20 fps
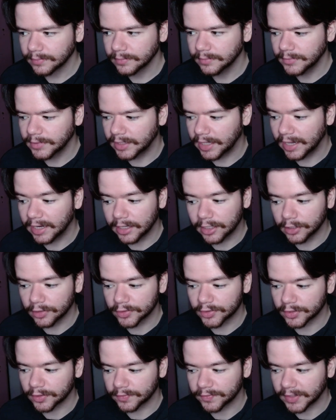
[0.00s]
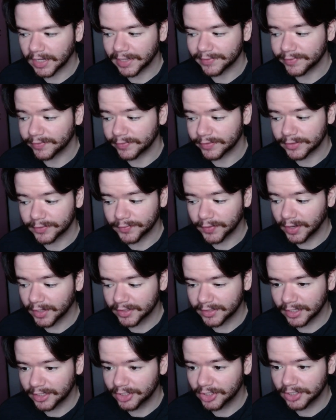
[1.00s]
Get it closer to 5. If it's
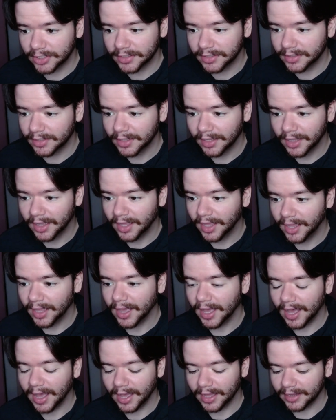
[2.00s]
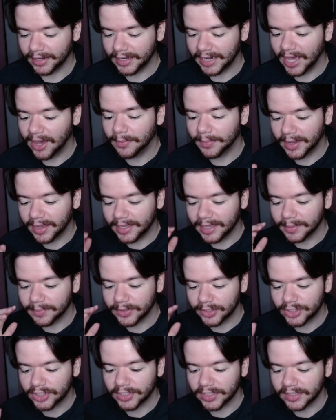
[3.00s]
Fox Engine, now my
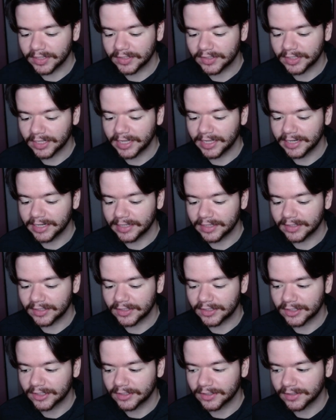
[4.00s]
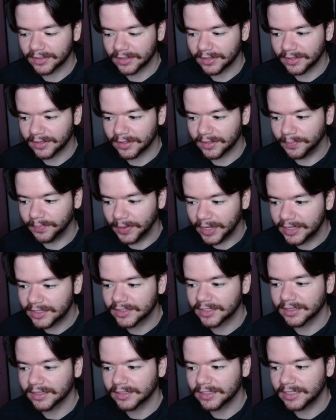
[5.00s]
ambition is it is
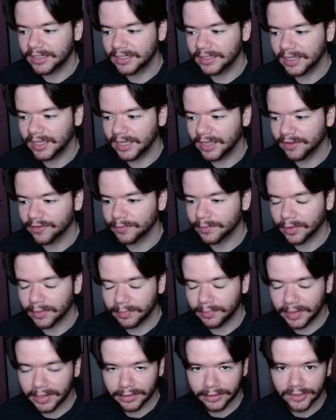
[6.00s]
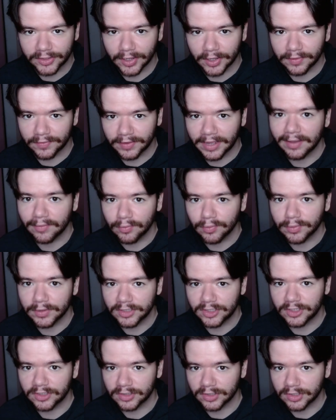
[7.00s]
basically if Metal Gear Solid 5 was
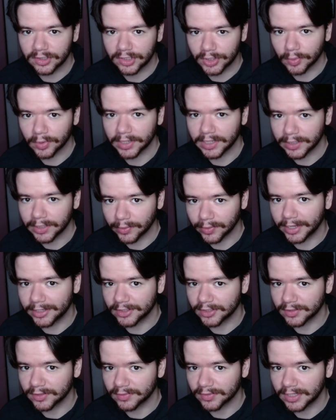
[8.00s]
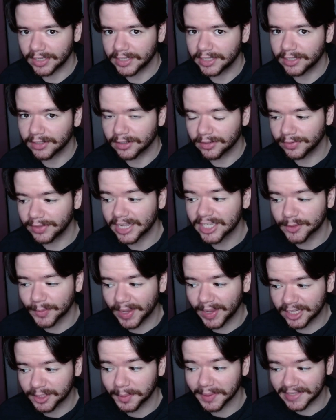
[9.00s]
just the story and locations of Snake Eater. That's my
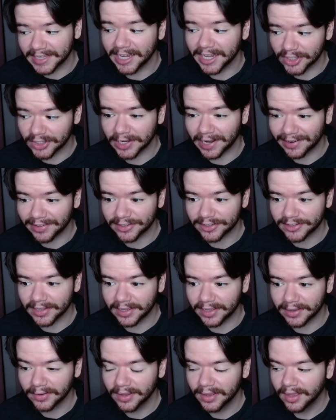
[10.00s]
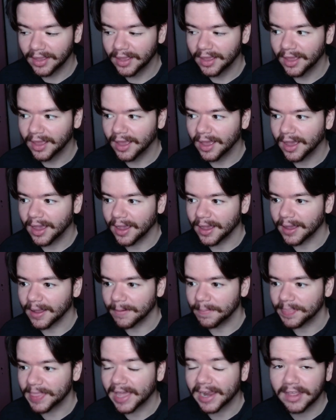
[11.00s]
expectation out of this now.
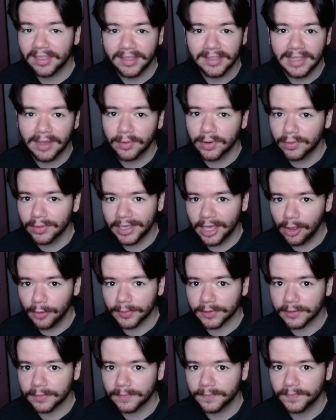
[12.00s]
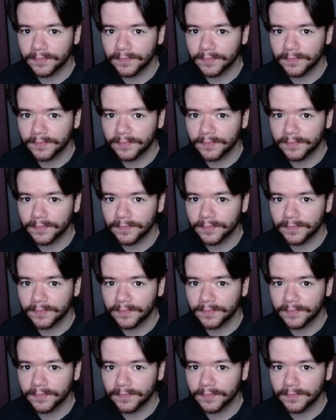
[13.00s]
Um, and I think that would only help it.